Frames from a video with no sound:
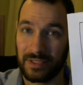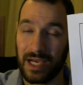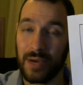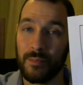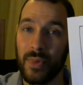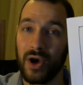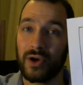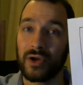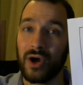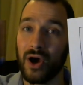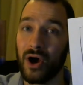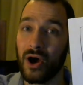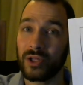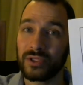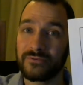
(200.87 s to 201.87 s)
among
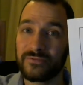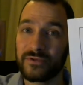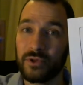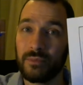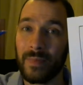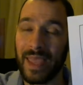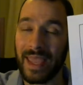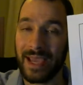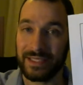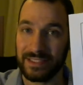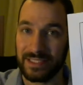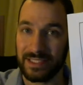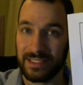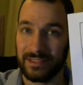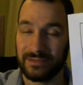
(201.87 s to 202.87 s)
all of
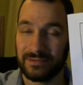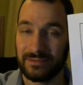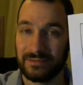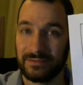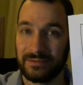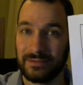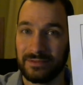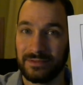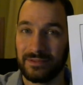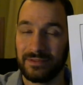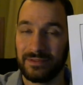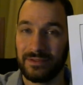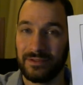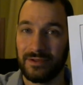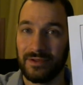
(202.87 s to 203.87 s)
humanity,
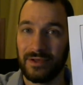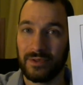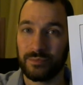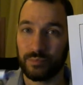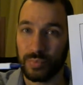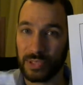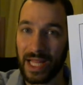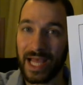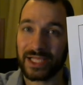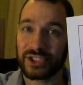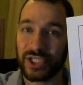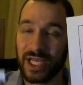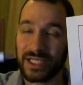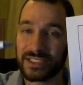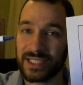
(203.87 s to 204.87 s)

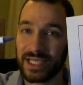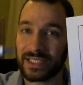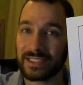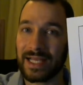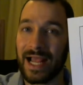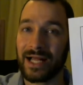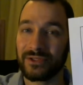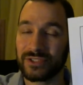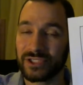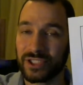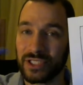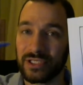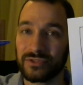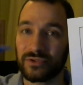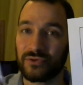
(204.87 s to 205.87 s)
blockchain
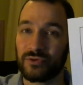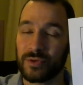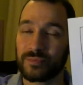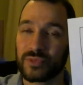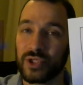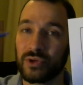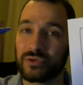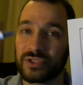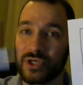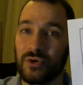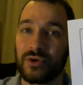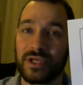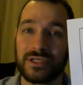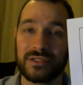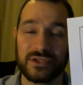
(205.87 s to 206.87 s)
technology and crypto
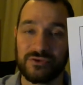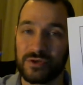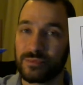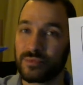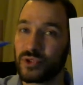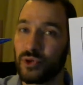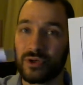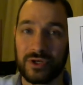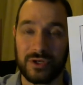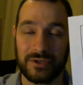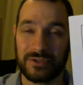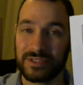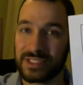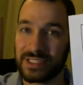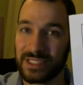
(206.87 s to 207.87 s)
tokens,
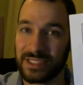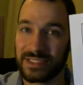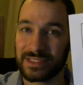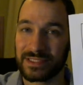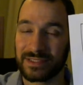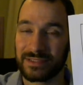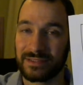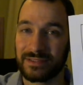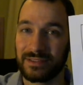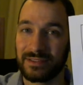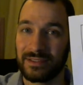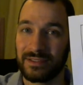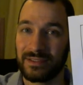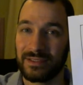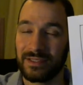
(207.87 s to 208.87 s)
cryptocurrencies,
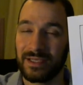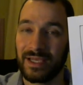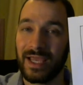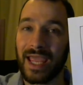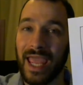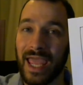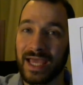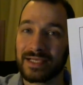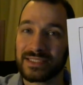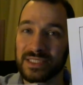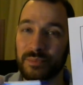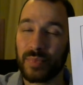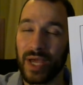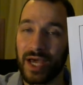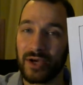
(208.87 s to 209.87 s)
has
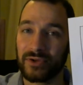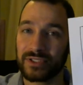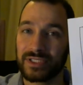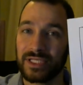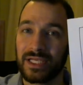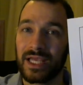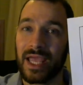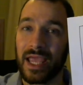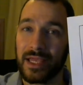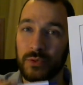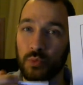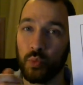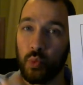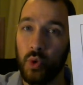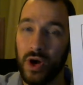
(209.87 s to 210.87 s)
about a
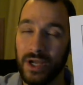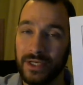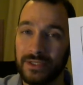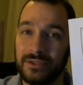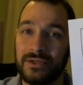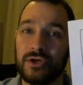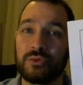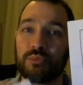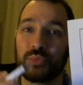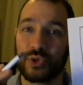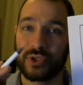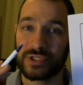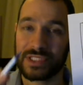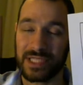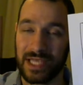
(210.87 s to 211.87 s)

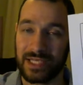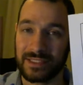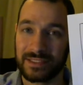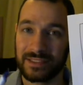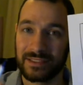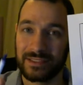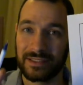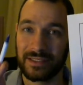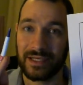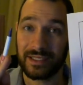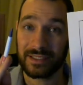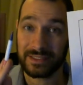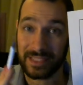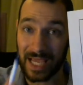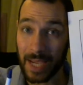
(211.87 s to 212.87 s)
1%
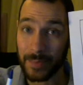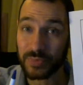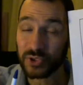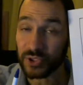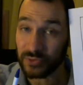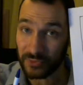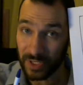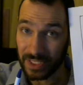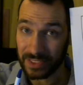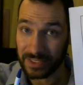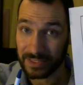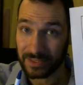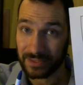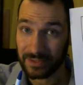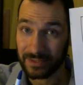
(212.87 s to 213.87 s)
adoption rate.